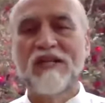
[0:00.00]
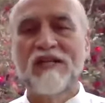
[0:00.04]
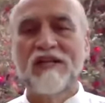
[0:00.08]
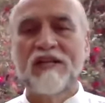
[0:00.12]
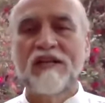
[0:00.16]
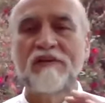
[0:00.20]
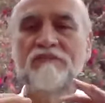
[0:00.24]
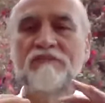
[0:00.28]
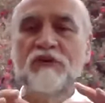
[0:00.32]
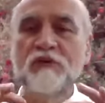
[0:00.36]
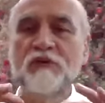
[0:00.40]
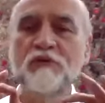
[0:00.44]

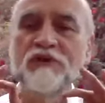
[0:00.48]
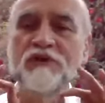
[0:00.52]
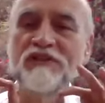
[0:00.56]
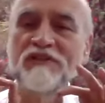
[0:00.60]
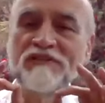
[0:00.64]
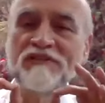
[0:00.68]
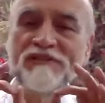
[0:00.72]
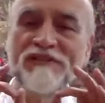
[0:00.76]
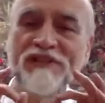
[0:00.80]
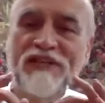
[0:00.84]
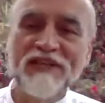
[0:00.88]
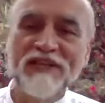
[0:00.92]
If you were to
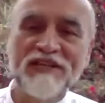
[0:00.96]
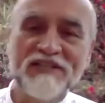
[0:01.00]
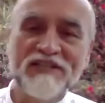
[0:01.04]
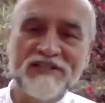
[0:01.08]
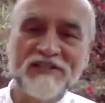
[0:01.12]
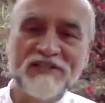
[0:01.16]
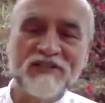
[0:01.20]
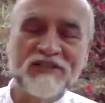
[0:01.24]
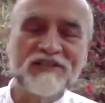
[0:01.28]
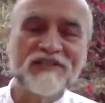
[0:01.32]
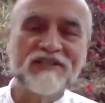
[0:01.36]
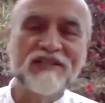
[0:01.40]

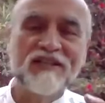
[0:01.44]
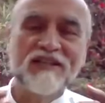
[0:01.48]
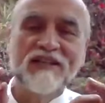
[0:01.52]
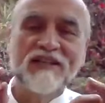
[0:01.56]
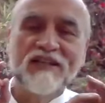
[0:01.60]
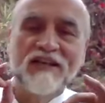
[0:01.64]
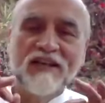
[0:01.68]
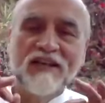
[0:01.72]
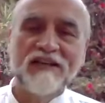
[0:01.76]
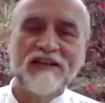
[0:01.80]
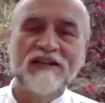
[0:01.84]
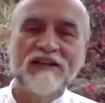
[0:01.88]
list
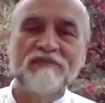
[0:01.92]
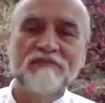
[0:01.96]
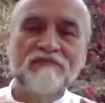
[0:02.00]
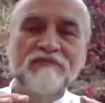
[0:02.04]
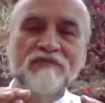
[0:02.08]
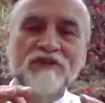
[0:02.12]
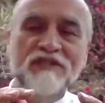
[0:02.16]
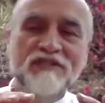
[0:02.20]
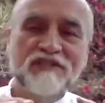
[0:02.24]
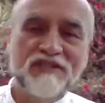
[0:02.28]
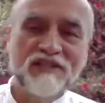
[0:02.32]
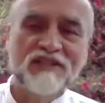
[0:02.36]

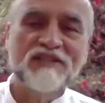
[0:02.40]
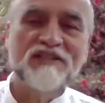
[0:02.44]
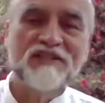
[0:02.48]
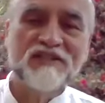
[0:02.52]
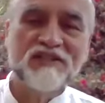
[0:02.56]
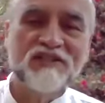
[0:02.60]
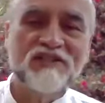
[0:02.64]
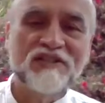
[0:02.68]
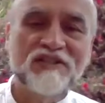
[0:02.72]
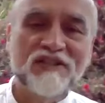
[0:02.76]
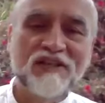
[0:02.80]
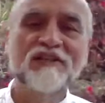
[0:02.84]
every
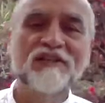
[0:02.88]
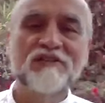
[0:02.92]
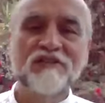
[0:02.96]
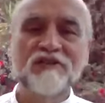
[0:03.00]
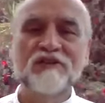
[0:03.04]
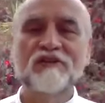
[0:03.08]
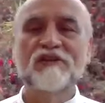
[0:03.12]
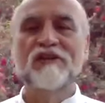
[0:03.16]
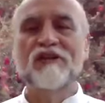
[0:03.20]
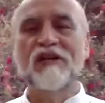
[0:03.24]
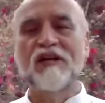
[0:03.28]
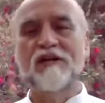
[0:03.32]
dish in
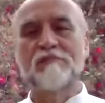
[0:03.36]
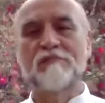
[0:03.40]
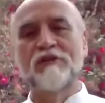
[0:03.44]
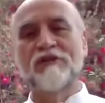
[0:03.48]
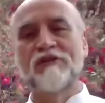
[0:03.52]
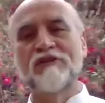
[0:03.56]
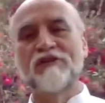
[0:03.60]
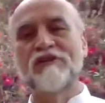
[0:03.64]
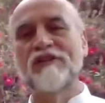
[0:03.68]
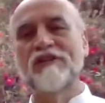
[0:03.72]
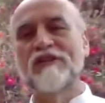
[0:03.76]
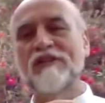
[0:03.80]
your
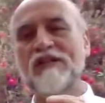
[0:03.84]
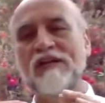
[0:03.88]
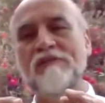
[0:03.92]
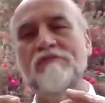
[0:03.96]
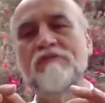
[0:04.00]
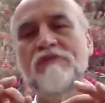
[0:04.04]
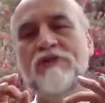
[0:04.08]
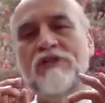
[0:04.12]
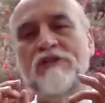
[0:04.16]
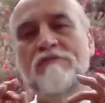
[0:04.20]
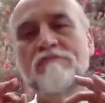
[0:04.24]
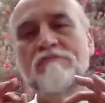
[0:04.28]
cupboard and
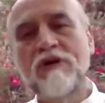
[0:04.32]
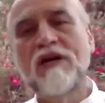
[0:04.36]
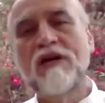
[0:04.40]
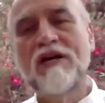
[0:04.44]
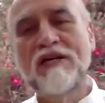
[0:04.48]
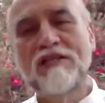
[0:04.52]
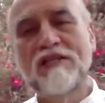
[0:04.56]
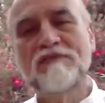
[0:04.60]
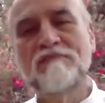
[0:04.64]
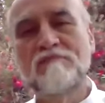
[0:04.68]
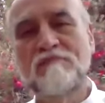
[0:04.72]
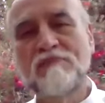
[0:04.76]
every
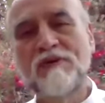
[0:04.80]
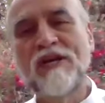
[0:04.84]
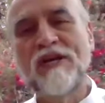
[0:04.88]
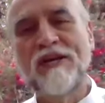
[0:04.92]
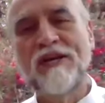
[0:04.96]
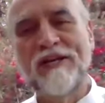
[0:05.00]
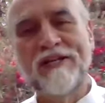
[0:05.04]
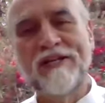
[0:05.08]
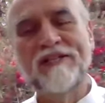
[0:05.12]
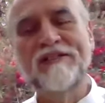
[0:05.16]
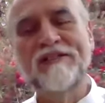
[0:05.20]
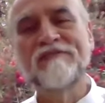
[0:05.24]
pot and
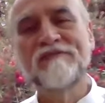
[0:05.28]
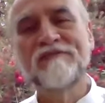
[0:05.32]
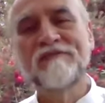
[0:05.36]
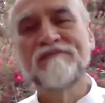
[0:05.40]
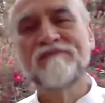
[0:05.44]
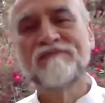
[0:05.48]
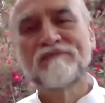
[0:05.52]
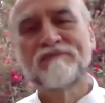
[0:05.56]
pan,